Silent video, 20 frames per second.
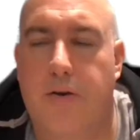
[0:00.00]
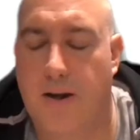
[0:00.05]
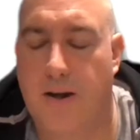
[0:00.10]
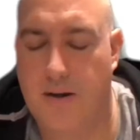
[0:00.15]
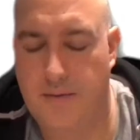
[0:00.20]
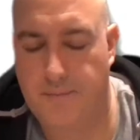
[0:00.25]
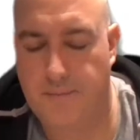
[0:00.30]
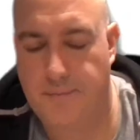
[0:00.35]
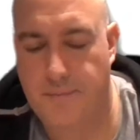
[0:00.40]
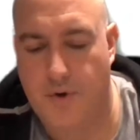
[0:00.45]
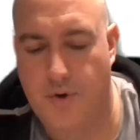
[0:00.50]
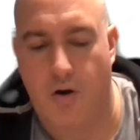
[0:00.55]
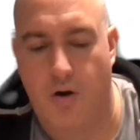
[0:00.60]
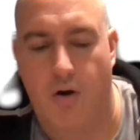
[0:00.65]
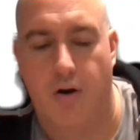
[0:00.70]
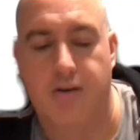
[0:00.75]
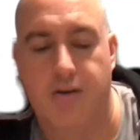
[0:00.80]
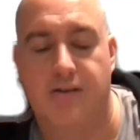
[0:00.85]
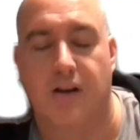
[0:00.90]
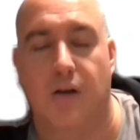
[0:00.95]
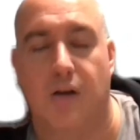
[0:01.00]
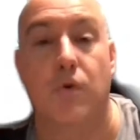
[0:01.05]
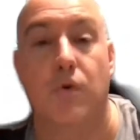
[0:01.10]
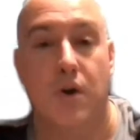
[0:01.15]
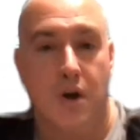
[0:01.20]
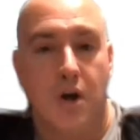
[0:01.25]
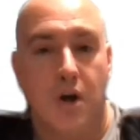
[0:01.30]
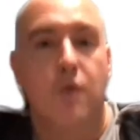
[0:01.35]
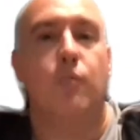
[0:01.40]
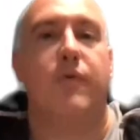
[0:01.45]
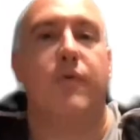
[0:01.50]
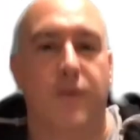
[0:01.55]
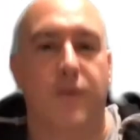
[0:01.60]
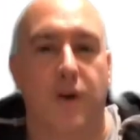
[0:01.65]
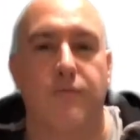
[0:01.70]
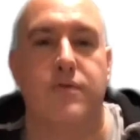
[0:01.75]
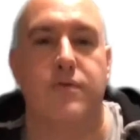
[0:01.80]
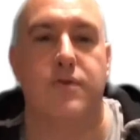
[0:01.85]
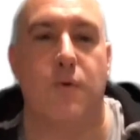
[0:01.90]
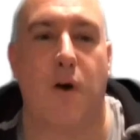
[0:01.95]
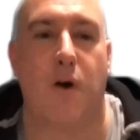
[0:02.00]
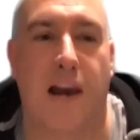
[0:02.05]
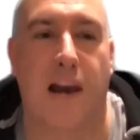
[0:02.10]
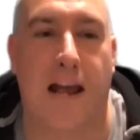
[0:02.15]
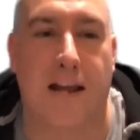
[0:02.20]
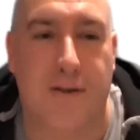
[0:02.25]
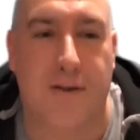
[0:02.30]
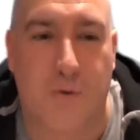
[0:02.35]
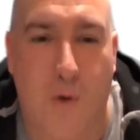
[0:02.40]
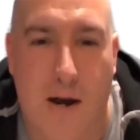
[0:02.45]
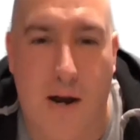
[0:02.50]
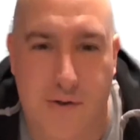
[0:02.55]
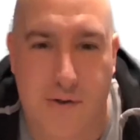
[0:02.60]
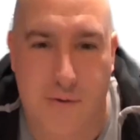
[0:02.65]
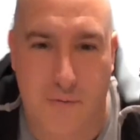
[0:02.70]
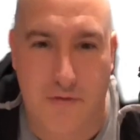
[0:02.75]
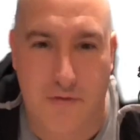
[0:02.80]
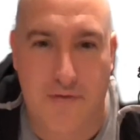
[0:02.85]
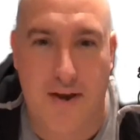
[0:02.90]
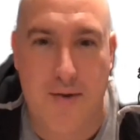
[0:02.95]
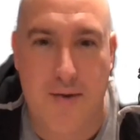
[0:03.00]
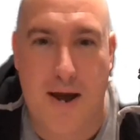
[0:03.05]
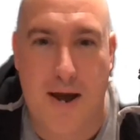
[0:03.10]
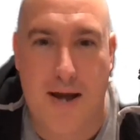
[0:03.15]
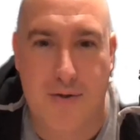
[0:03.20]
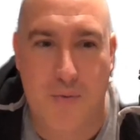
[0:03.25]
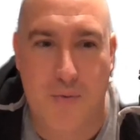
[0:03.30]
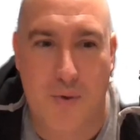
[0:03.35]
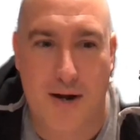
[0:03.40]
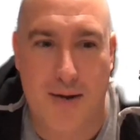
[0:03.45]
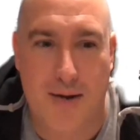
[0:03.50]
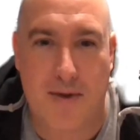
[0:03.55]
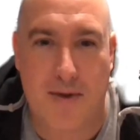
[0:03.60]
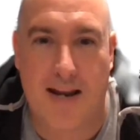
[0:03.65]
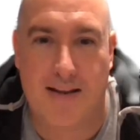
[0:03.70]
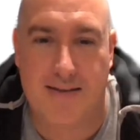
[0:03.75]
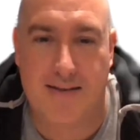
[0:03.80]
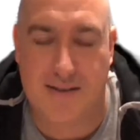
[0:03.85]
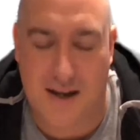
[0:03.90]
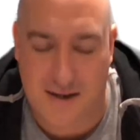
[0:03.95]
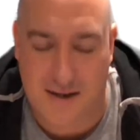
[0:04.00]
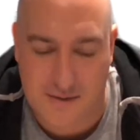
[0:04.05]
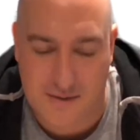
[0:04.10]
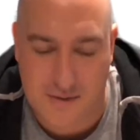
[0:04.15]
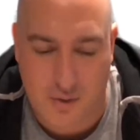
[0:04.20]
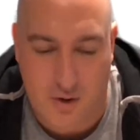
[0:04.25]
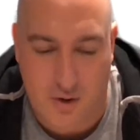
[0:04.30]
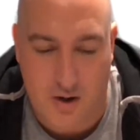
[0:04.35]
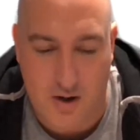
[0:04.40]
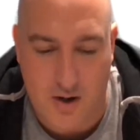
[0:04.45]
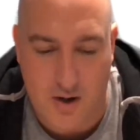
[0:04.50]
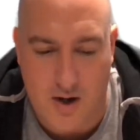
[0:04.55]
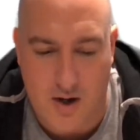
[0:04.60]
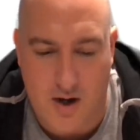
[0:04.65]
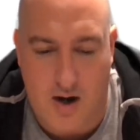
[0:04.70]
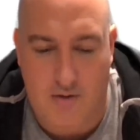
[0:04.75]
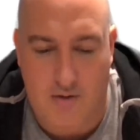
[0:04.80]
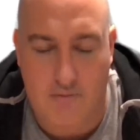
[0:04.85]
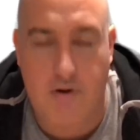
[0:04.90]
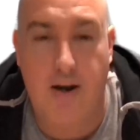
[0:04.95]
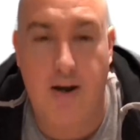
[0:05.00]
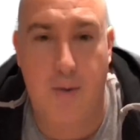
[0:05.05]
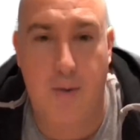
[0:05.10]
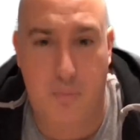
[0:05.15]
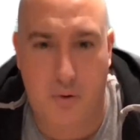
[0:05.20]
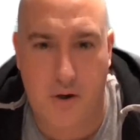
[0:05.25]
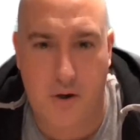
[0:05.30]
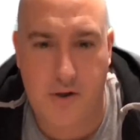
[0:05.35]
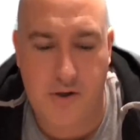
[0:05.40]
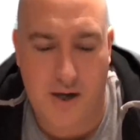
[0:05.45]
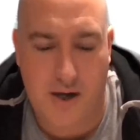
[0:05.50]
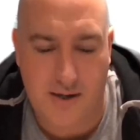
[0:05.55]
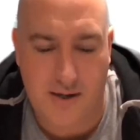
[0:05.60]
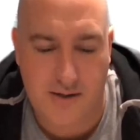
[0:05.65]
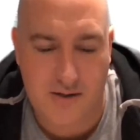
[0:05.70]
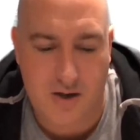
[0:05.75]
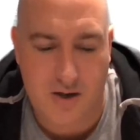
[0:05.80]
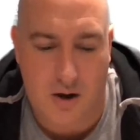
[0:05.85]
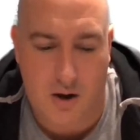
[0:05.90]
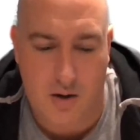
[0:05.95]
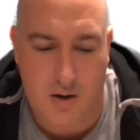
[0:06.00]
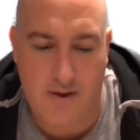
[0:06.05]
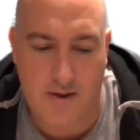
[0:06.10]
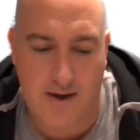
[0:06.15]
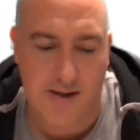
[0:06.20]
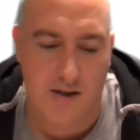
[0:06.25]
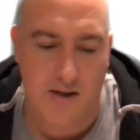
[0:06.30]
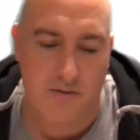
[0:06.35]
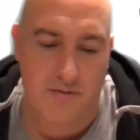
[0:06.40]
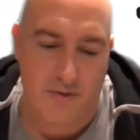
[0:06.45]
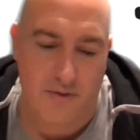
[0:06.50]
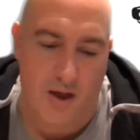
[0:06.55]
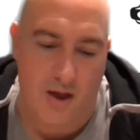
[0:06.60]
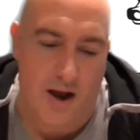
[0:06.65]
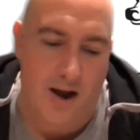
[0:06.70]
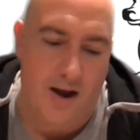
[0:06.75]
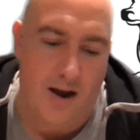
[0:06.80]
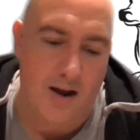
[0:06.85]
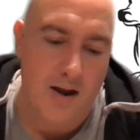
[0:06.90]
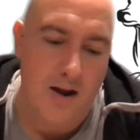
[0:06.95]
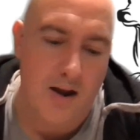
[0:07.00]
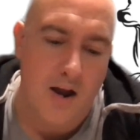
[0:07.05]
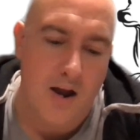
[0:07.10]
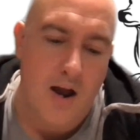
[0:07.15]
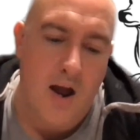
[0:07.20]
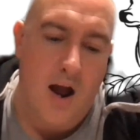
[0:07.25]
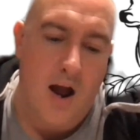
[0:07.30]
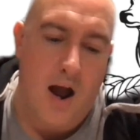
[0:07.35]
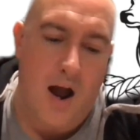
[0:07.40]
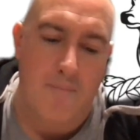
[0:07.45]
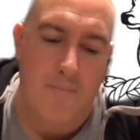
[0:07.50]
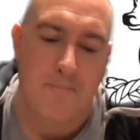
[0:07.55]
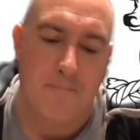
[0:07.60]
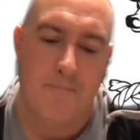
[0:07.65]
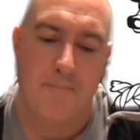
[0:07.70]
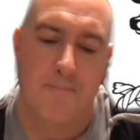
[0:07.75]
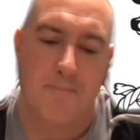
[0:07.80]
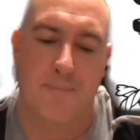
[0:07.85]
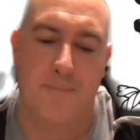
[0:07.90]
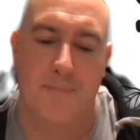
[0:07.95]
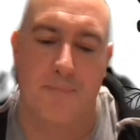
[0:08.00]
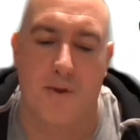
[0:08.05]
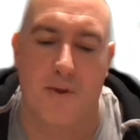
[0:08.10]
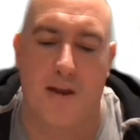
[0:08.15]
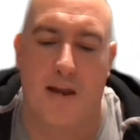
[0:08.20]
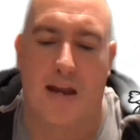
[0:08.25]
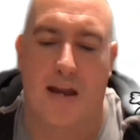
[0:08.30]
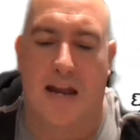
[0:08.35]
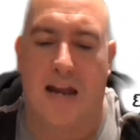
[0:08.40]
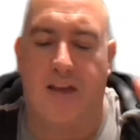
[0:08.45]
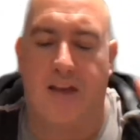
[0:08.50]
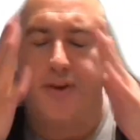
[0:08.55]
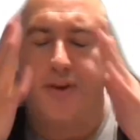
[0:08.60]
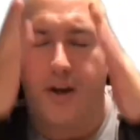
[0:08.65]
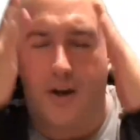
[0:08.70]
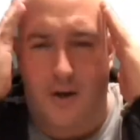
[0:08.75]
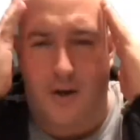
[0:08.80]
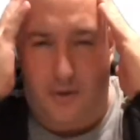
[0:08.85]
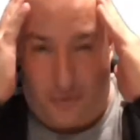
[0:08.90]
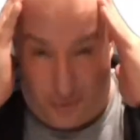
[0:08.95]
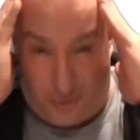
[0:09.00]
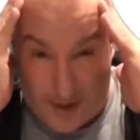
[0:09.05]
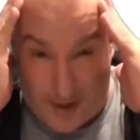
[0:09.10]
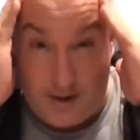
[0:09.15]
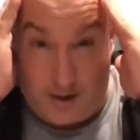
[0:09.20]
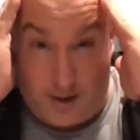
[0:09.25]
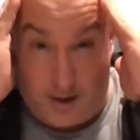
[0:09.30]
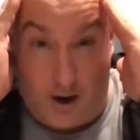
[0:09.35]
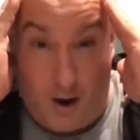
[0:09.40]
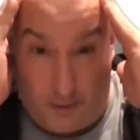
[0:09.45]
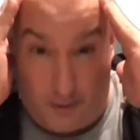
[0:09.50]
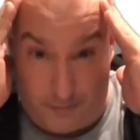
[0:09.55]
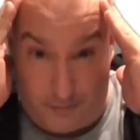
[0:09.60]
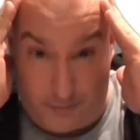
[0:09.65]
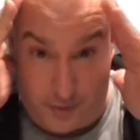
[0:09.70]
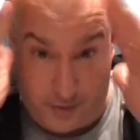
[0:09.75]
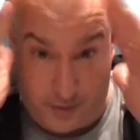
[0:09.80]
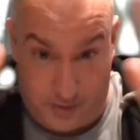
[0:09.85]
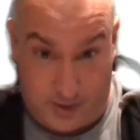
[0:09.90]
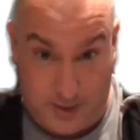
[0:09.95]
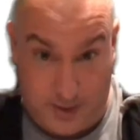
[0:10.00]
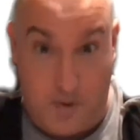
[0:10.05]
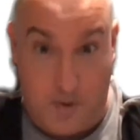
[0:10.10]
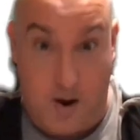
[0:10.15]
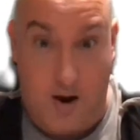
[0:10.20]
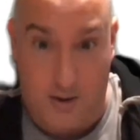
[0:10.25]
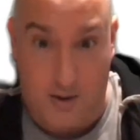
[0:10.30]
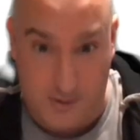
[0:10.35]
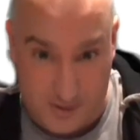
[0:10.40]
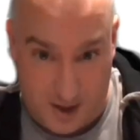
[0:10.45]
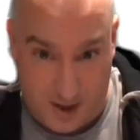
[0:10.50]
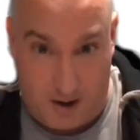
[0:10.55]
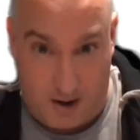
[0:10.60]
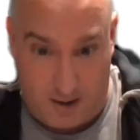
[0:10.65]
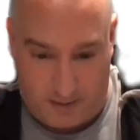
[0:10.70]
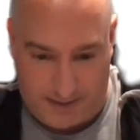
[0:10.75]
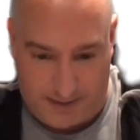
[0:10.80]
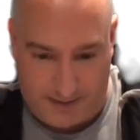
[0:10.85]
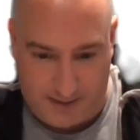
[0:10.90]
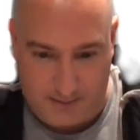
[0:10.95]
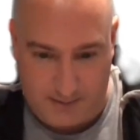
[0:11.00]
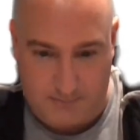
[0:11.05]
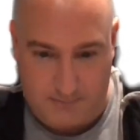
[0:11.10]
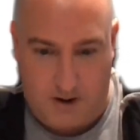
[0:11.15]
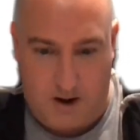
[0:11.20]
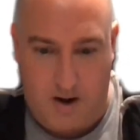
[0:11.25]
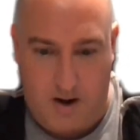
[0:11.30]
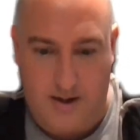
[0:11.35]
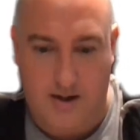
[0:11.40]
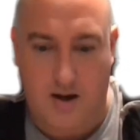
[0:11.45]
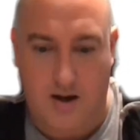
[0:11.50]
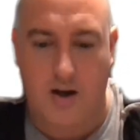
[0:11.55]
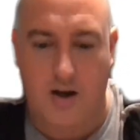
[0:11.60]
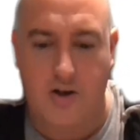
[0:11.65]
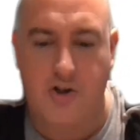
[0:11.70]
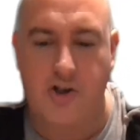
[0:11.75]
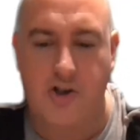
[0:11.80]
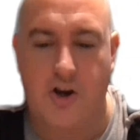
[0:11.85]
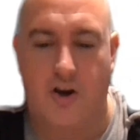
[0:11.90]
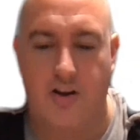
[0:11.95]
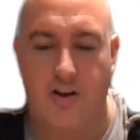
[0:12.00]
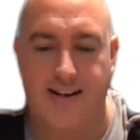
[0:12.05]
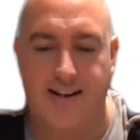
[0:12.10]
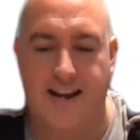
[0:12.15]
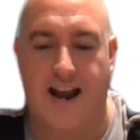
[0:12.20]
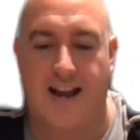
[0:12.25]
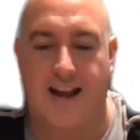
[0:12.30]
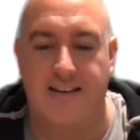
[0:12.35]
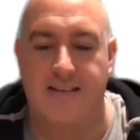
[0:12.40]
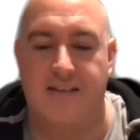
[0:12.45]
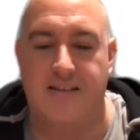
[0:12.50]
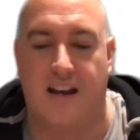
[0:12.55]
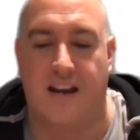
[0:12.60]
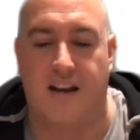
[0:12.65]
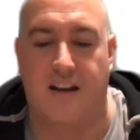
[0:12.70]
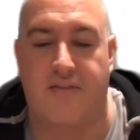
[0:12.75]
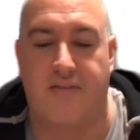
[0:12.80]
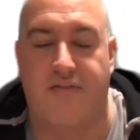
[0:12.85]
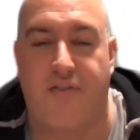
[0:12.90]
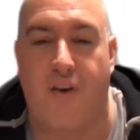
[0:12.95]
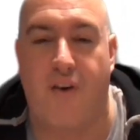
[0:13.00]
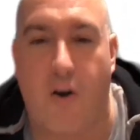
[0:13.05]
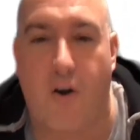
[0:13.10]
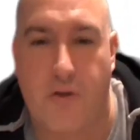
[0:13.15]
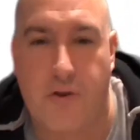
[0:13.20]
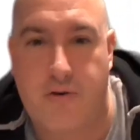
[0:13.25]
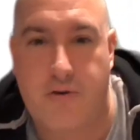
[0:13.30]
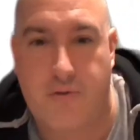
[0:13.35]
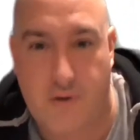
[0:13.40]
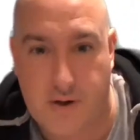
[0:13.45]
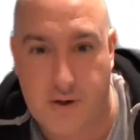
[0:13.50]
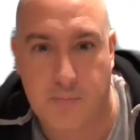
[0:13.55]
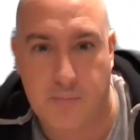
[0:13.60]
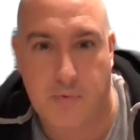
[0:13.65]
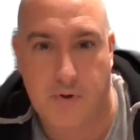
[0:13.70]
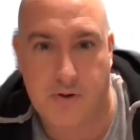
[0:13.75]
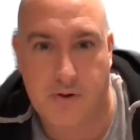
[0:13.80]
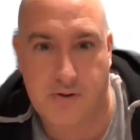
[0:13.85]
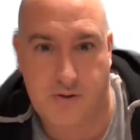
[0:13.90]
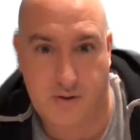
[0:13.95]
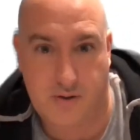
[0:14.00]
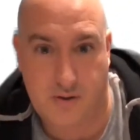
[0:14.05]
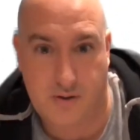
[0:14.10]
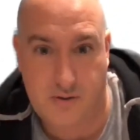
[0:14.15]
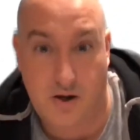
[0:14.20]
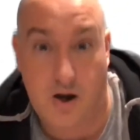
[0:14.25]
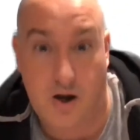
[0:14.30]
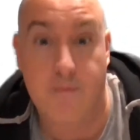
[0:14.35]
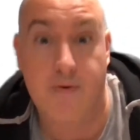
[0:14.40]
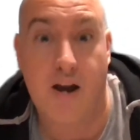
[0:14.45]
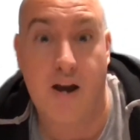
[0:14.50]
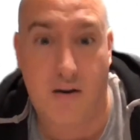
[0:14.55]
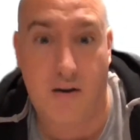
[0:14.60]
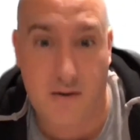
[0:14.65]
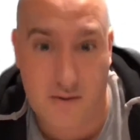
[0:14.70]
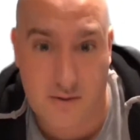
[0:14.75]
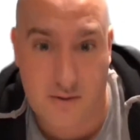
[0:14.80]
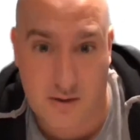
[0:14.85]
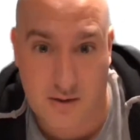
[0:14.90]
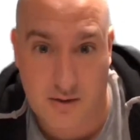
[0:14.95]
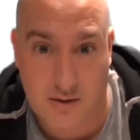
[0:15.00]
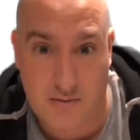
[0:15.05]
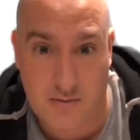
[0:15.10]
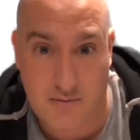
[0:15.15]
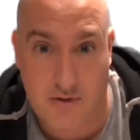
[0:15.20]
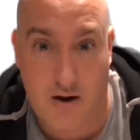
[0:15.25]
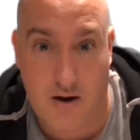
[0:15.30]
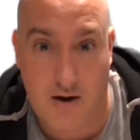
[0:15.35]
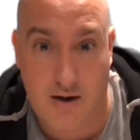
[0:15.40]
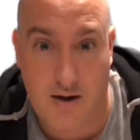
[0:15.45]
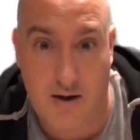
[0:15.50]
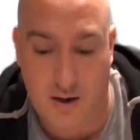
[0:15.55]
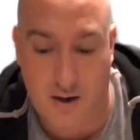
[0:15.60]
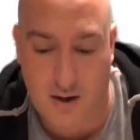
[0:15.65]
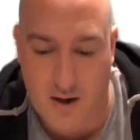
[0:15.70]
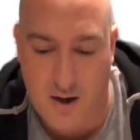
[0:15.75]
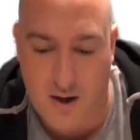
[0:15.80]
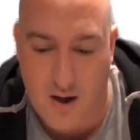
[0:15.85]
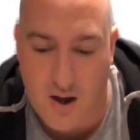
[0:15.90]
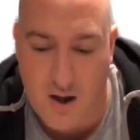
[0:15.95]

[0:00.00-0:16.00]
Okay. All right. So we've come to our last question. We've had about 20 minutes, Ant, so I really appreciate your time. Thank you for that. If you could think of, just in the mind's eye, right, a gigantic Father Christmas type character, right?